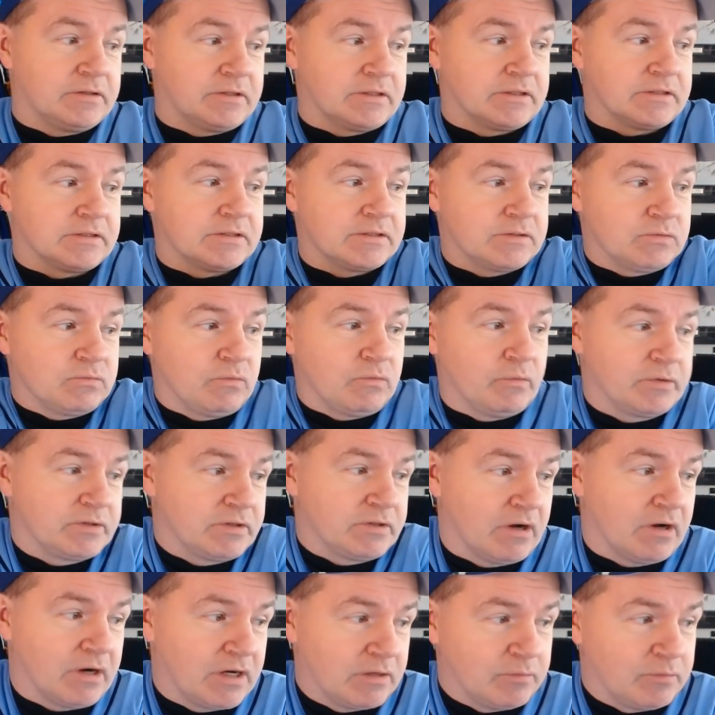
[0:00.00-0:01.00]
Because when we
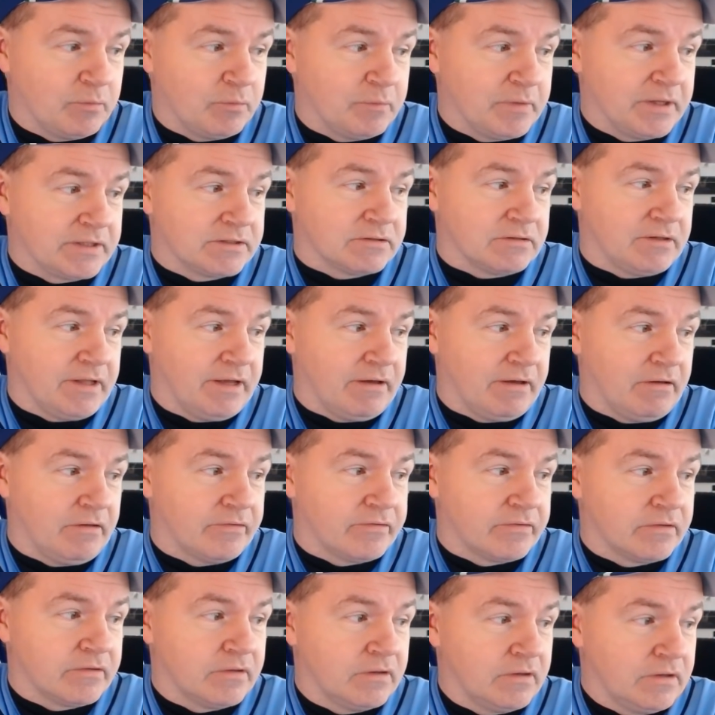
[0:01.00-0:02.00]
talk about mental
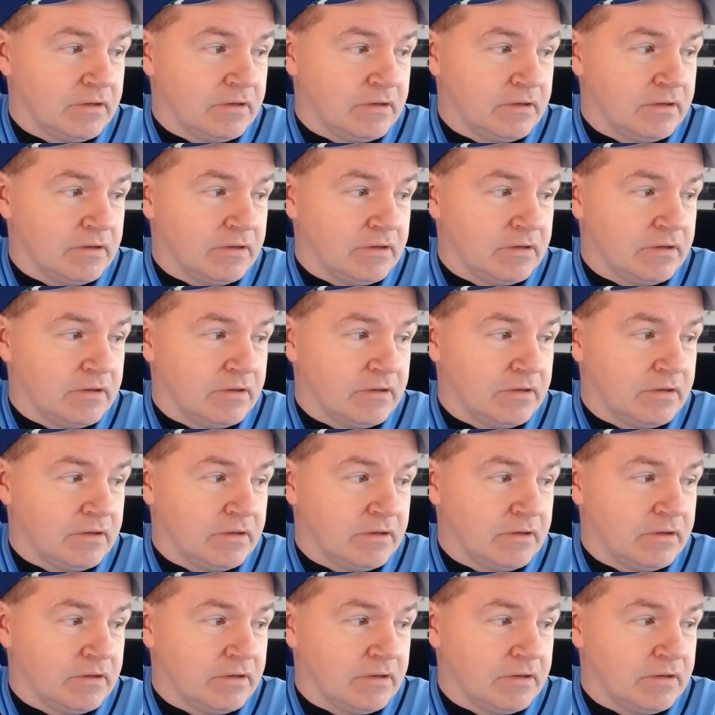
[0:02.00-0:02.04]
health,